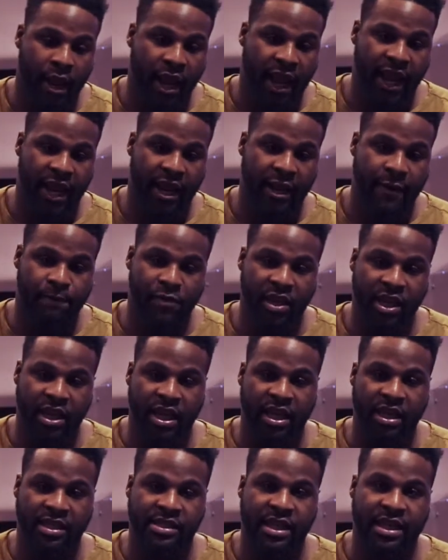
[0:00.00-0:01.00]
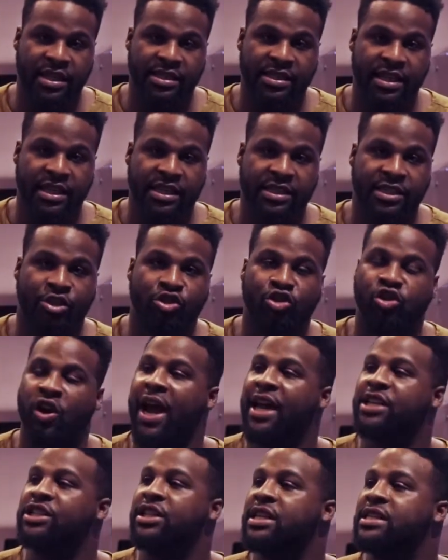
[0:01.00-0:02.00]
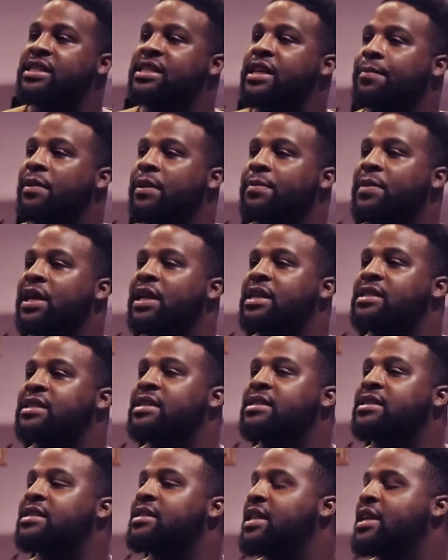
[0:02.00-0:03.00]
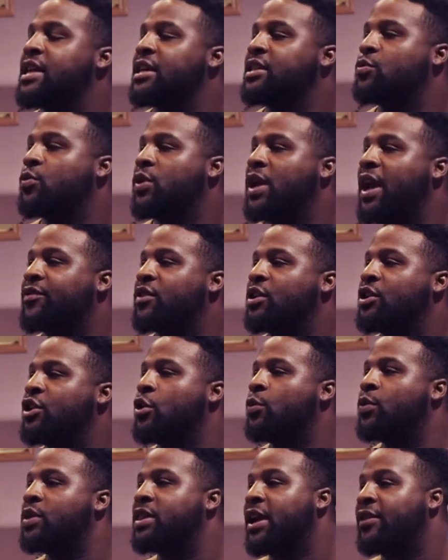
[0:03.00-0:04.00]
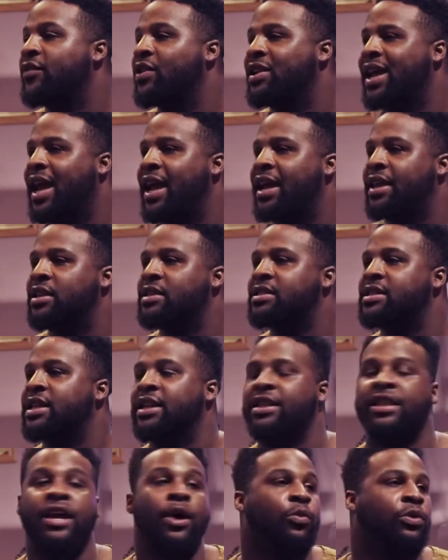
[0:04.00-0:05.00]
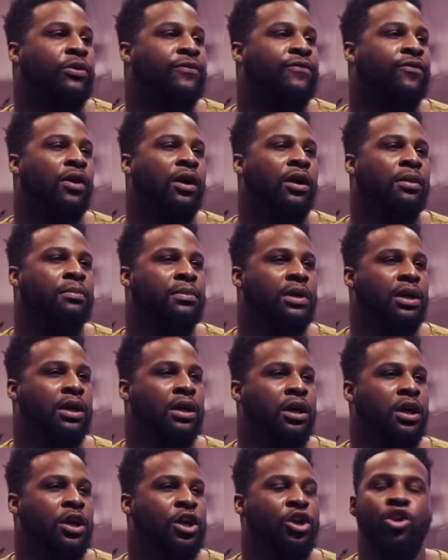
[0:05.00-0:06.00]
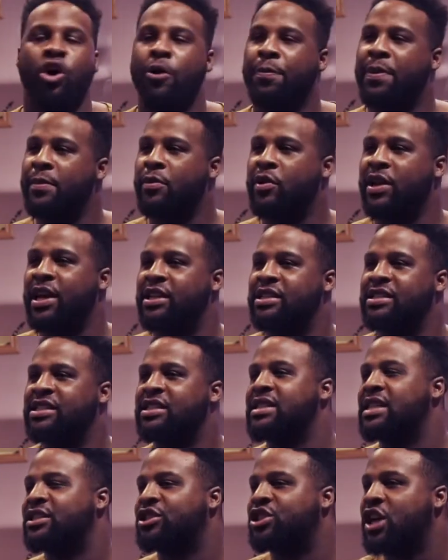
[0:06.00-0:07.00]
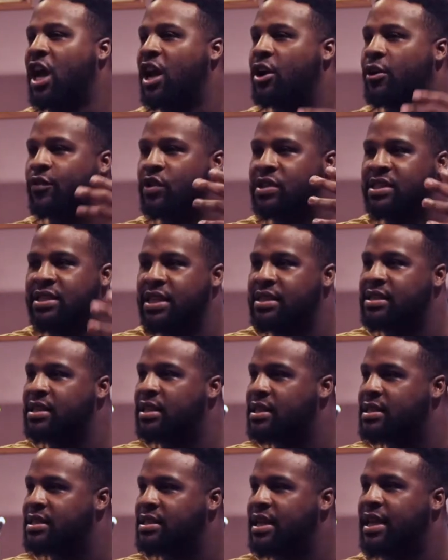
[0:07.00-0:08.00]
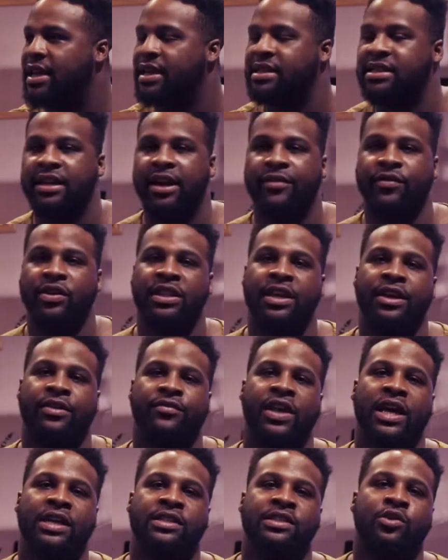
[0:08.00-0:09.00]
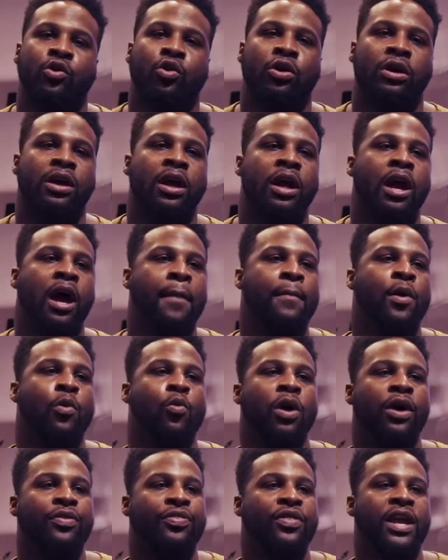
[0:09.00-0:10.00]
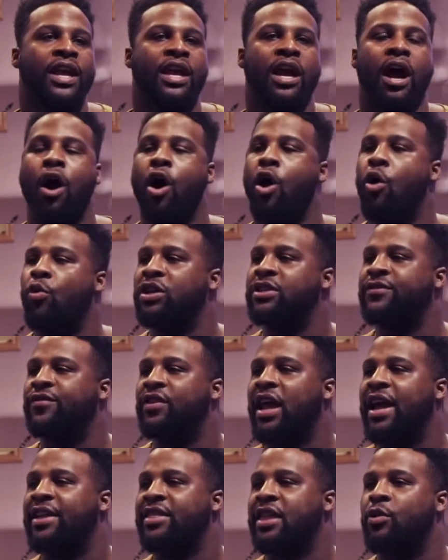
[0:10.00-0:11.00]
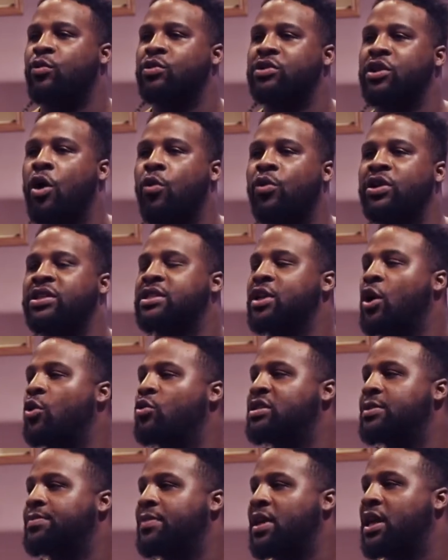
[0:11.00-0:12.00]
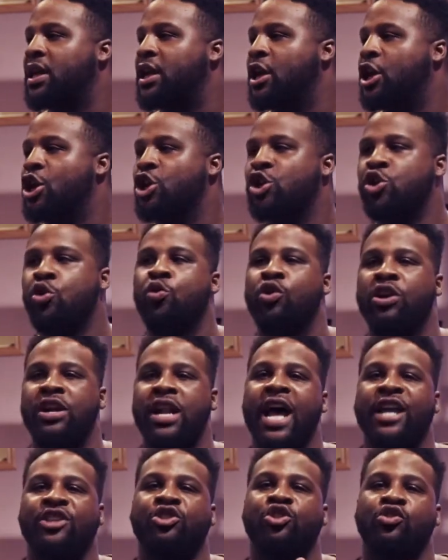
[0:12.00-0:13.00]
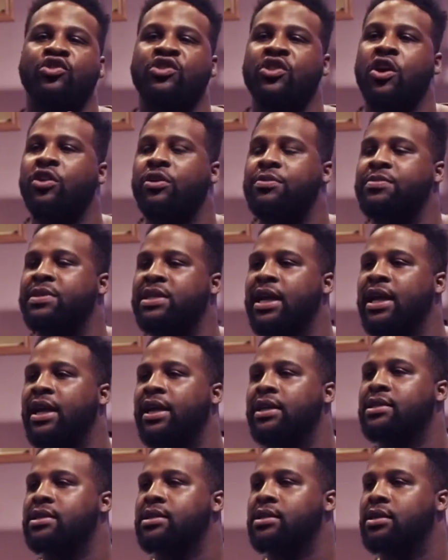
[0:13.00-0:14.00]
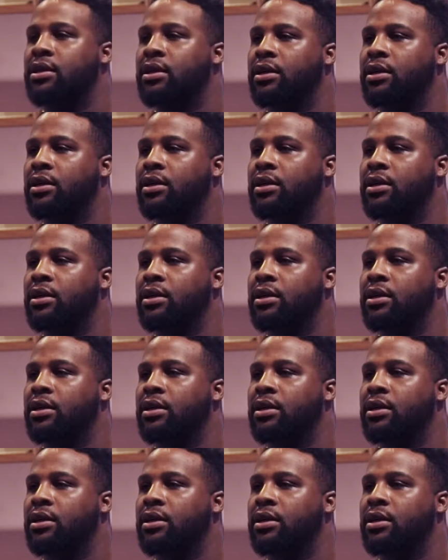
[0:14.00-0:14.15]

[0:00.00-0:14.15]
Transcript: And it's a tragedy simply because this is things we have to deal with every day in the city that we're from. Mm-hmm. You know, people getting shot over senseless things and everything of that sort. But one thing I always feel like that was always told to me, you are not your circumstance.